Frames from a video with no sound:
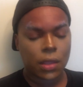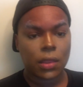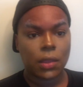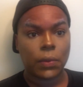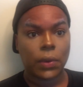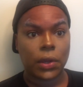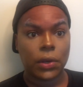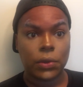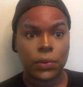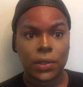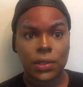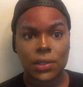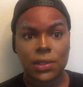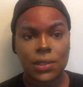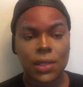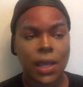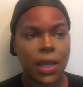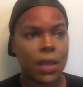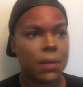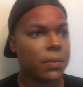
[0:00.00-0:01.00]
Then we're going to do the
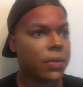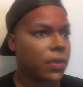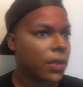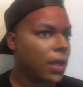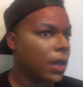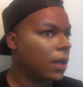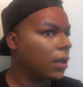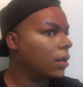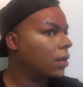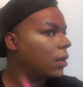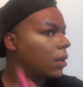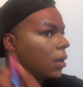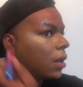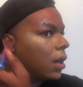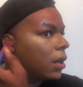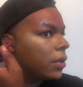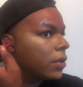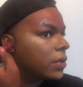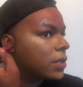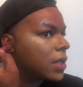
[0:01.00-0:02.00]
same thing,
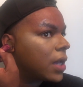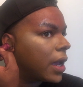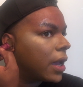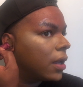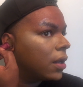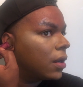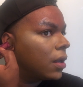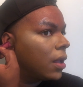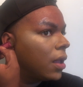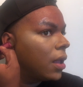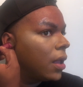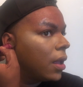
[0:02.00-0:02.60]
other side.